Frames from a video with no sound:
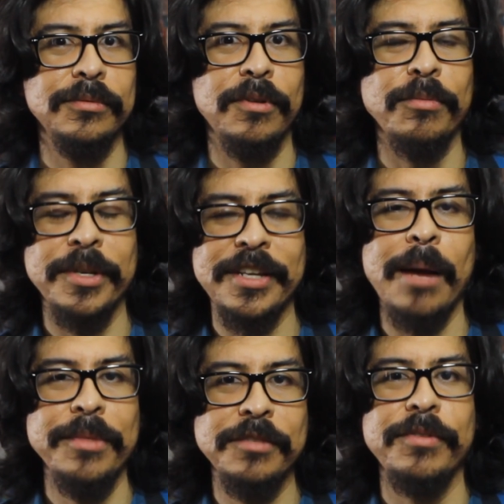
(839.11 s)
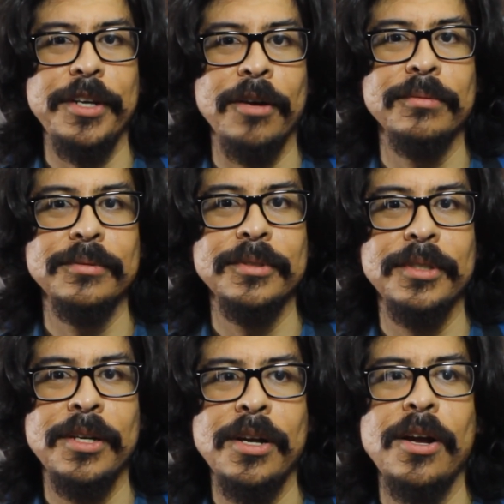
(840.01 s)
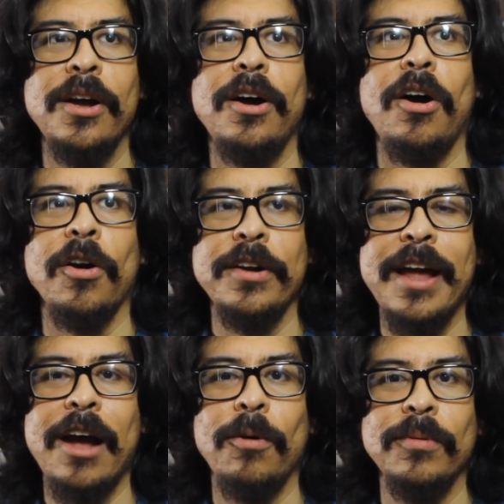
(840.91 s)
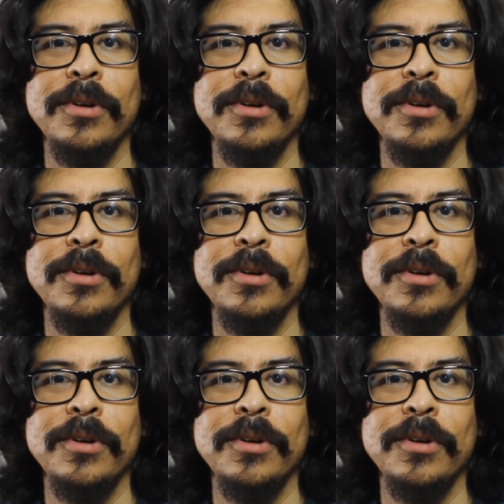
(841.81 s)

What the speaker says: from the time of this video, are now